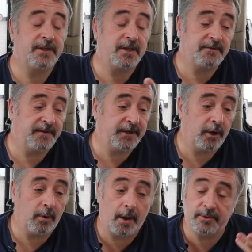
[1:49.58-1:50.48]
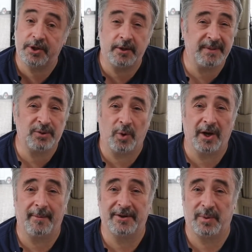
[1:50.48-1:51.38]
of this video, I'm just going to be
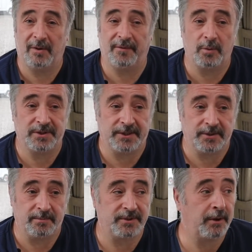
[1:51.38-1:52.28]
talking about 12 volt systems.